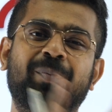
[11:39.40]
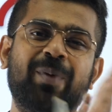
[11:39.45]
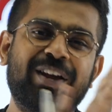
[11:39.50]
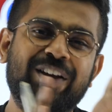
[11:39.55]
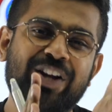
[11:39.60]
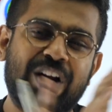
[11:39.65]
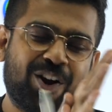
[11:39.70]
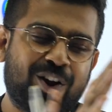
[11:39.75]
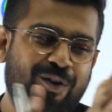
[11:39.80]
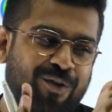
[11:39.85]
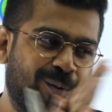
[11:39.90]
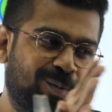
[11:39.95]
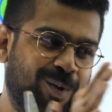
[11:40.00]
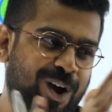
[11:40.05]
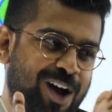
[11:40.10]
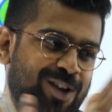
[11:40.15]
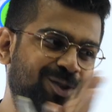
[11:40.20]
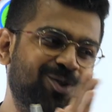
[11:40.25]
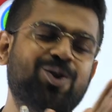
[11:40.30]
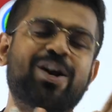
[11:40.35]
a big round of
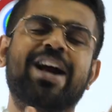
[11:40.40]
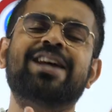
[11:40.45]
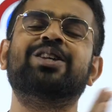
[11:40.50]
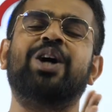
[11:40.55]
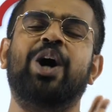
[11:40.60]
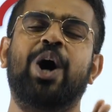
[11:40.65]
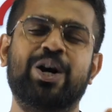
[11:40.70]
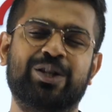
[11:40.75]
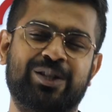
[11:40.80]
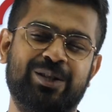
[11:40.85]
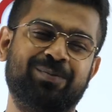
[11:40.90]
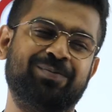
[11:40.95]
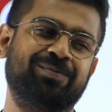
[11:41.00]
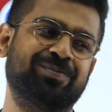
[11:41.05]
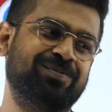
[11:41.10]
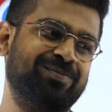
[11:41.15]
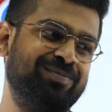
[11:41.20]
applause, you guys are awesome.